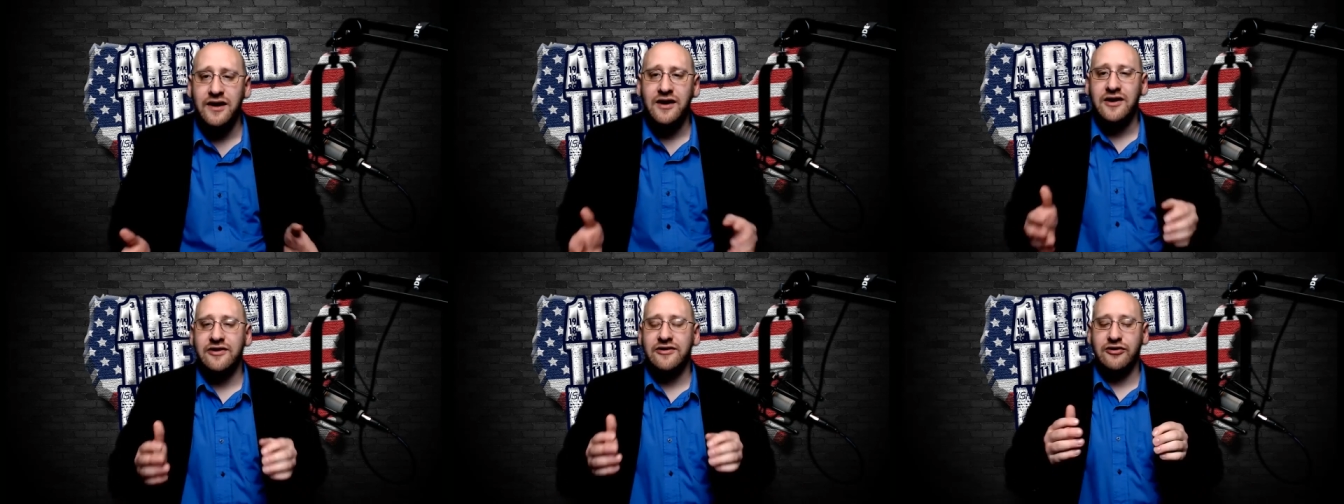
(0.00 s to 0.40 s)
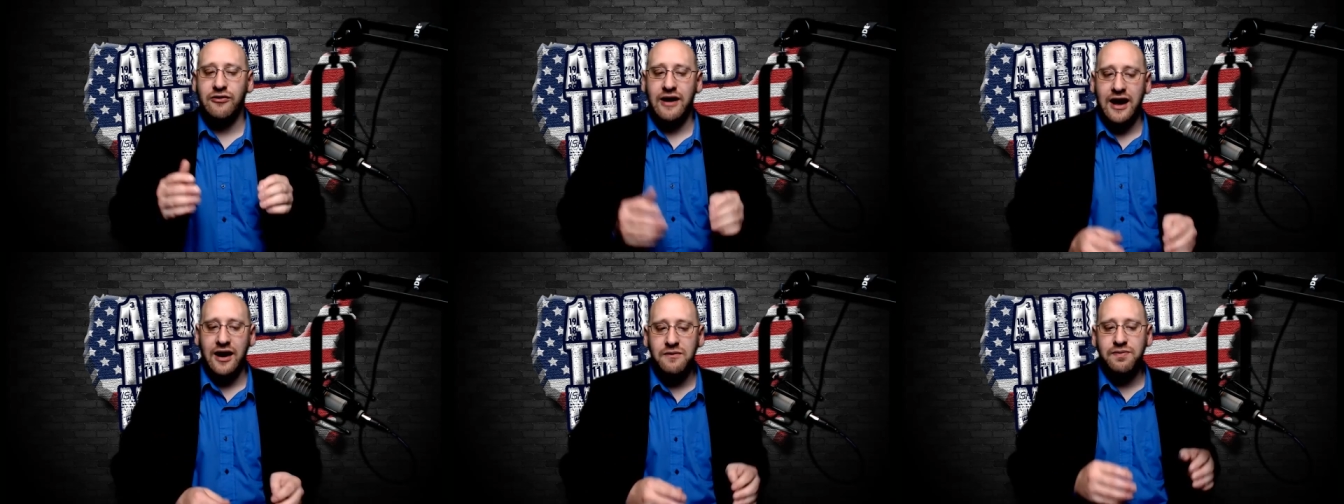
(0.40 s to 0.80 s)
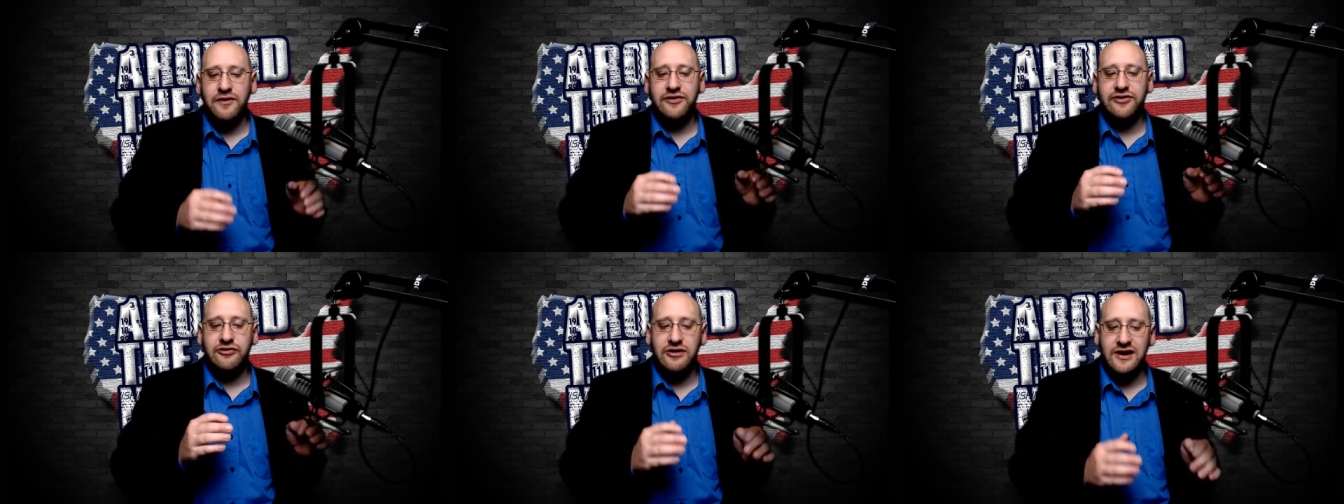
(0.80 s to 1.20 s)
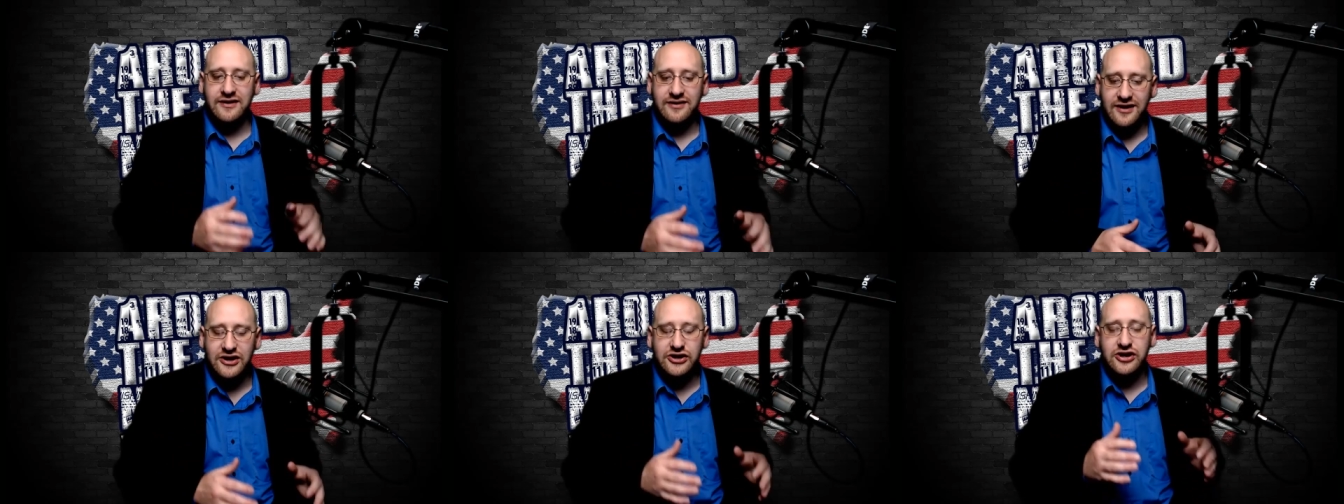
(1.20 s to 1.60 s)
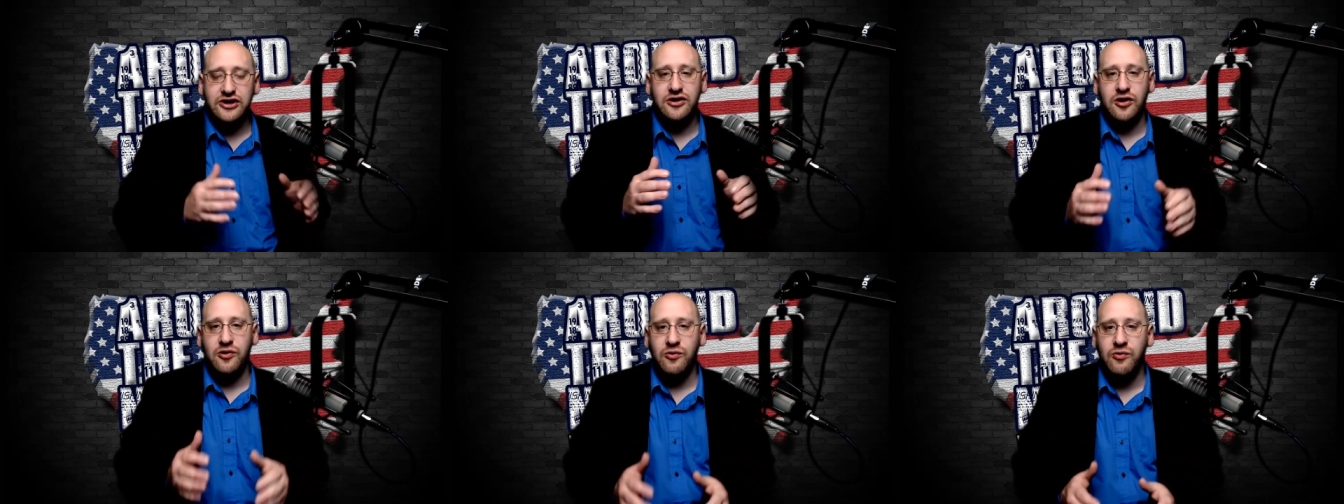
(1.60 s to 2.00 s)
So help us transition
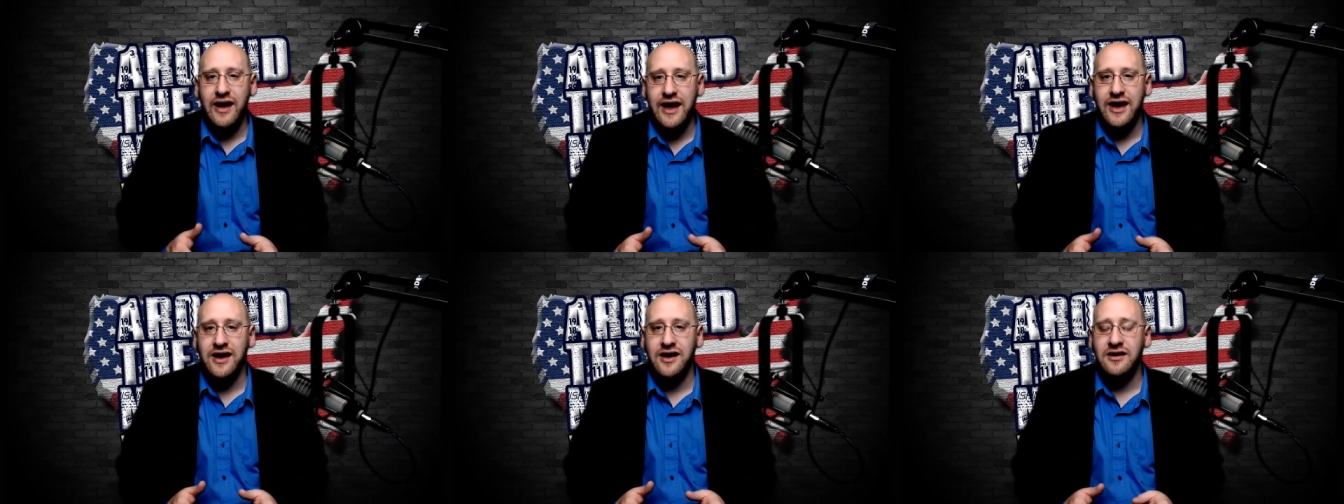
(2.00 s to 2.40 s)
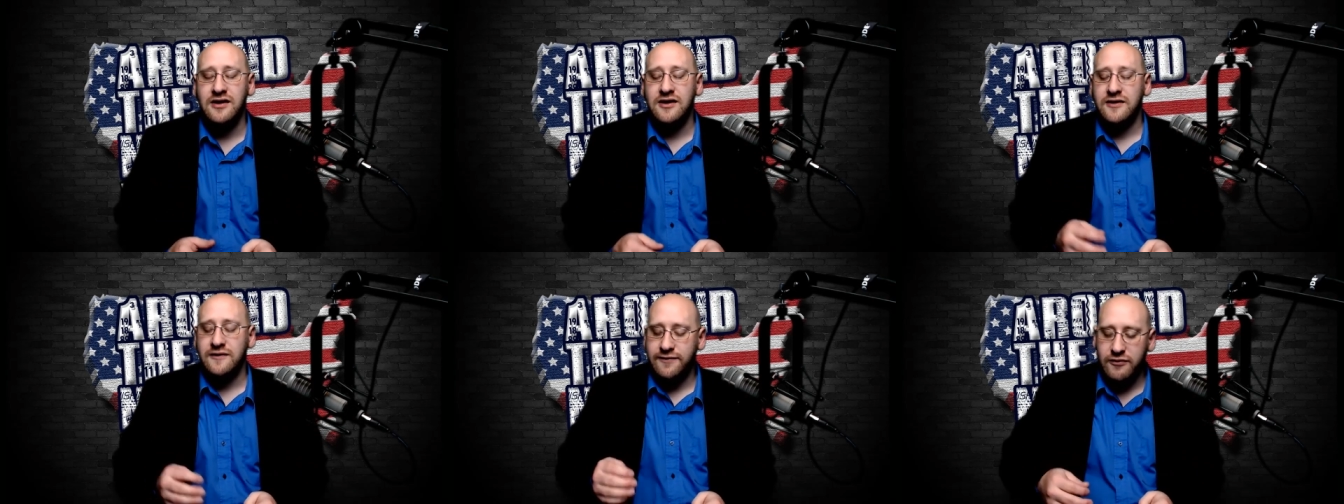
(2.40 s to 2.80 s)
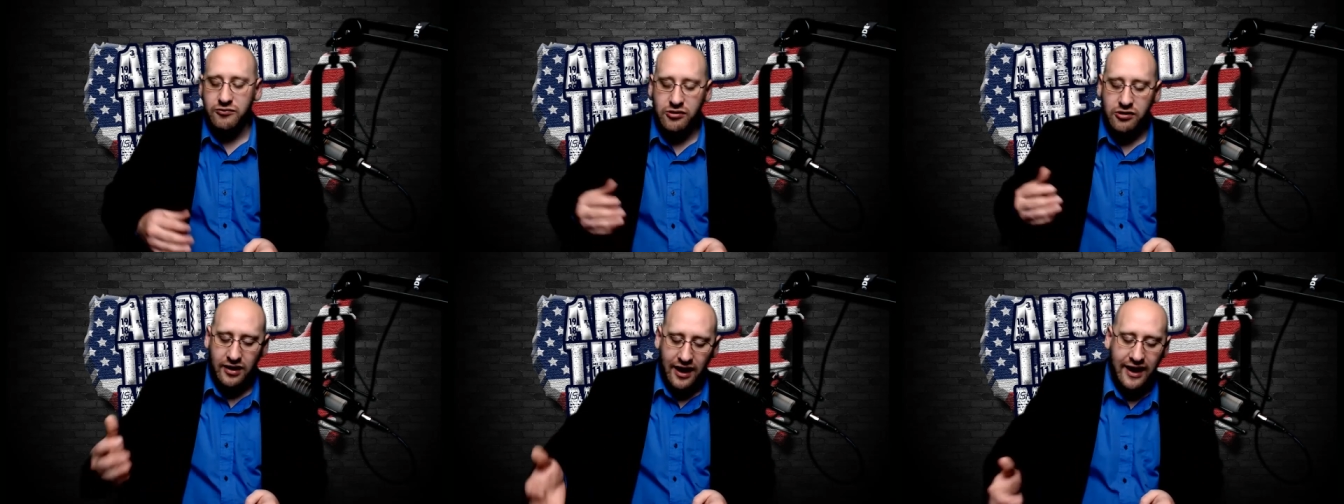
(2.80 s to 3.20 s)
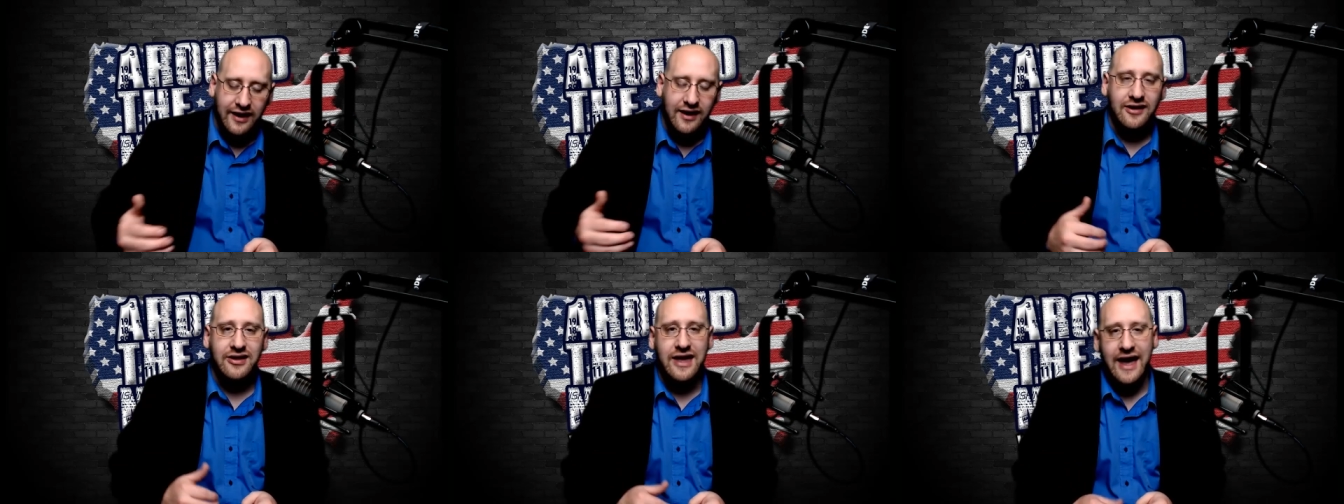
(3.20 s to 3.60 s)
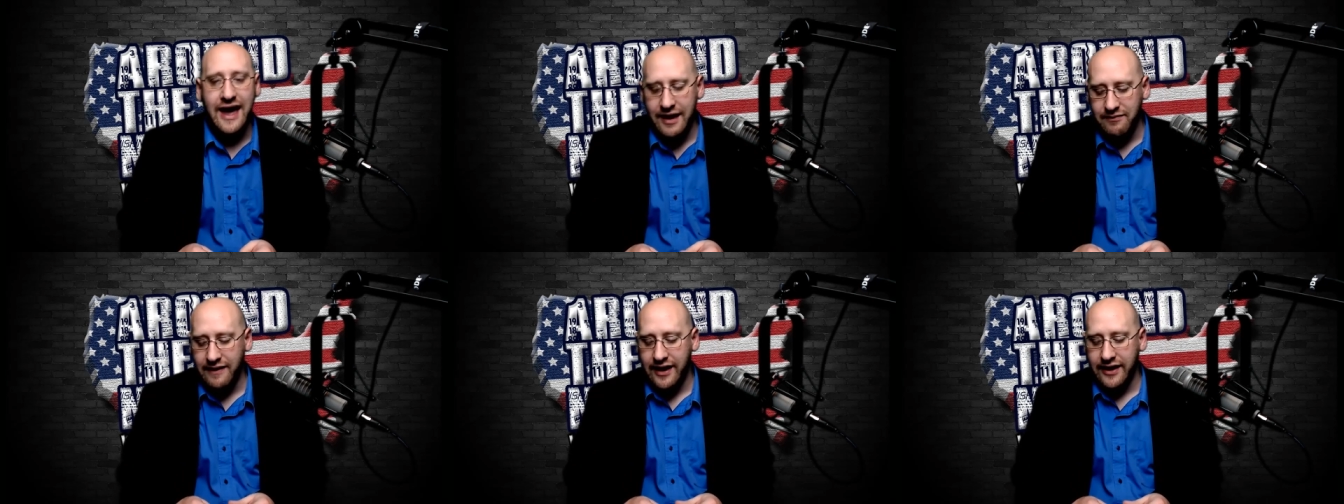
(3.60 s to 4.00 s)
away from relying on the ad
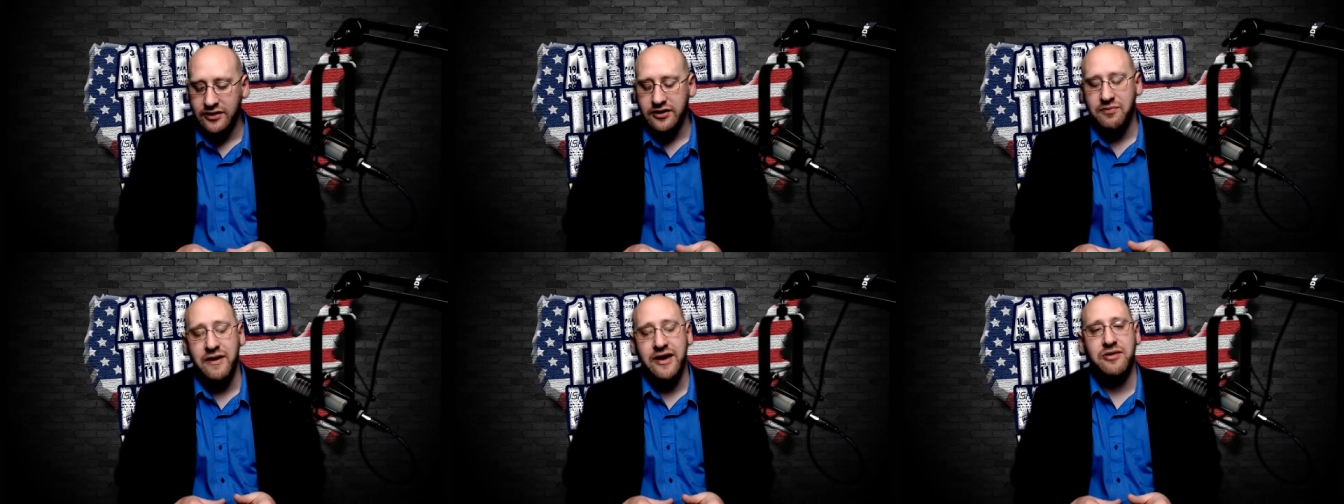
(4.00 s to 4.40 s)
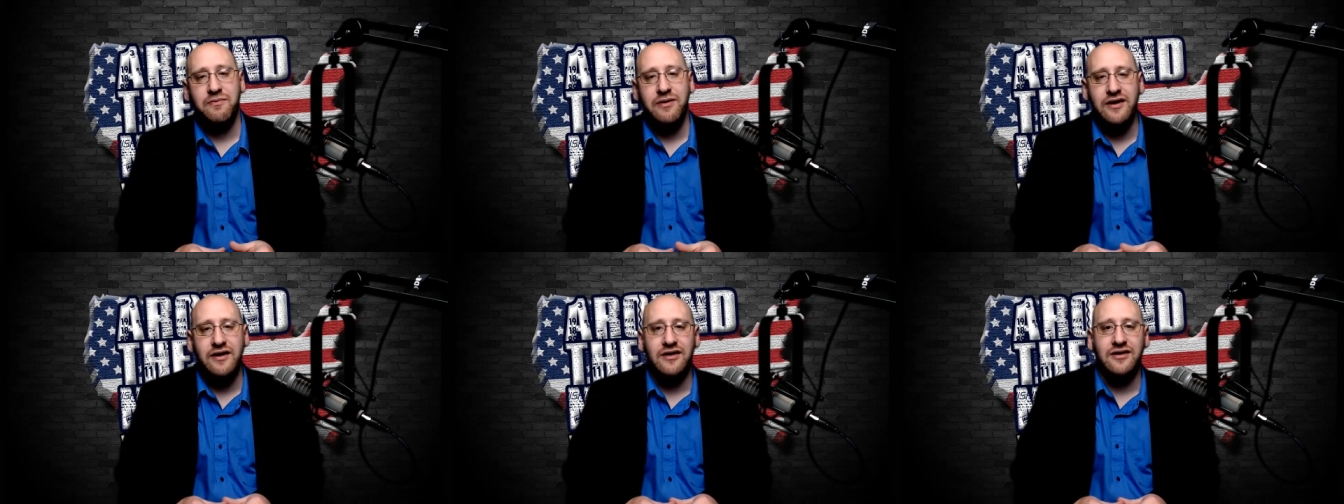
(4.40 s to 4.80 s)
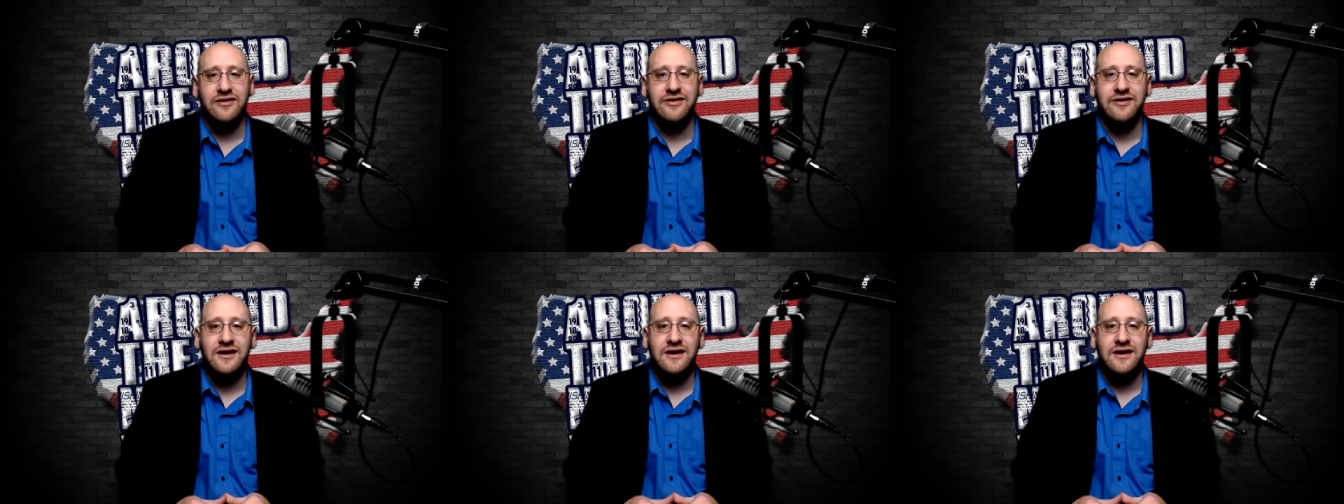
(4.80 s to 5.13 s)
model to pay the bills